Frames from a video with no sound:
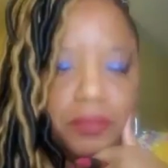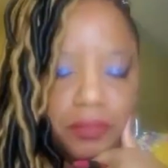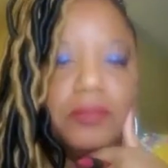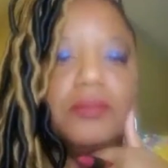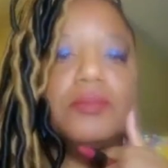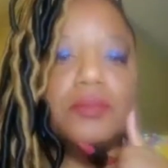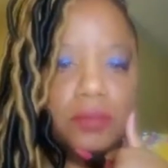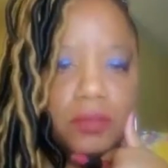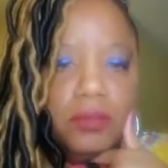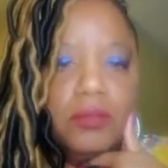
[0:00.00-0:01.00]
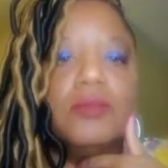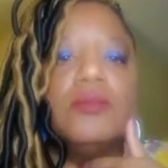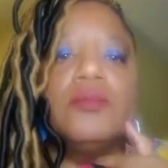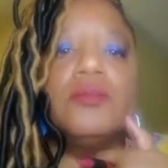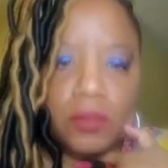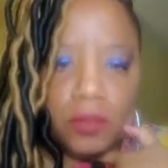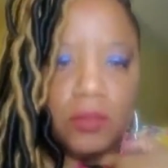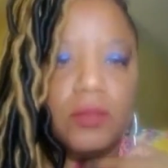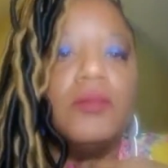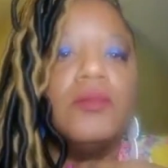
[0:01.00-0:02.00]
with them that
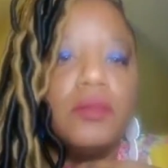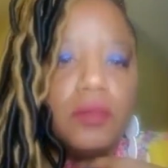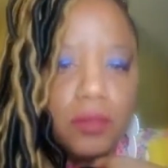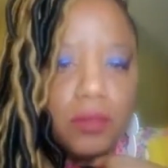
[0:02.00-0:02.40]
he felt